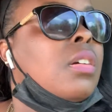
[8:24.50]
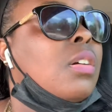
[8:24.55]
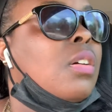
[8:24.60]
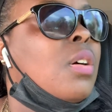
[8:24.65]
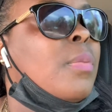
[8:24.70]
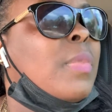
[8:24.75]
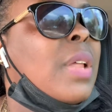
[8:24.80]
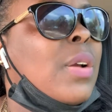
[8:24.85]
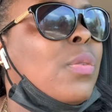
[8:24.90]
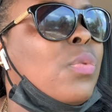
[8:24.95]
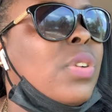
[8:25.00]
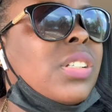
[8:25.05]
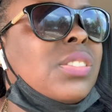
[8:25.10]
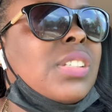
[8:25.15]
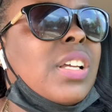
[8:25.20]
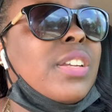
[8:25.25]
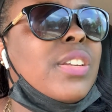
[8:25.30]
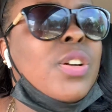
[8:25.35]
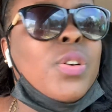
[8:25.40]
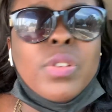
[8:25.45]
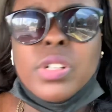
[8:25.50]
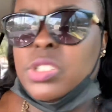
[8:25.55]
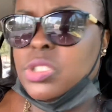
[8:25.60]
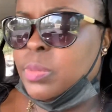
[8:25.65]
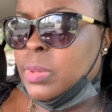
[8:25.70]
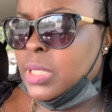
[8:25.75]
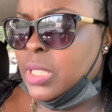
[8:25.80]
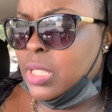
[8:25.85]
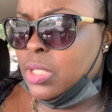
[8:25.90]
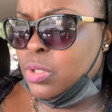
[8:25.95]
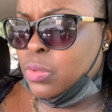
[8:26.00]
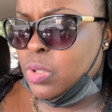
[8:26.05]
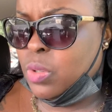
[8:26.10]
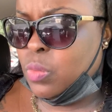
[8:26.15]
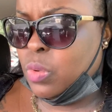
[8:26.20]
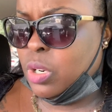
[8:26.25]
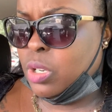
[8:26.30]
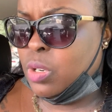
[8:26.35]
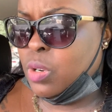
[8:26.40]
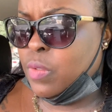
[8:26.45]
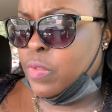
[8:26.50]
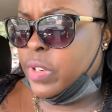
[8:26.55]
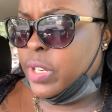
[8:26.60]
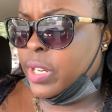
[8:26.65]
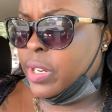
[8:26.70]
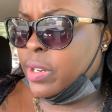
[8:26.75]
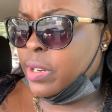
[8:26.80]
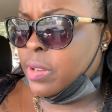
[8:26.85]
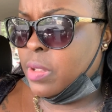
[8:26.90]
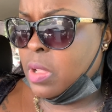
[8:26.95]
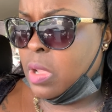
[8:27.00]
I'm like, what is that noise? But they doing work over there.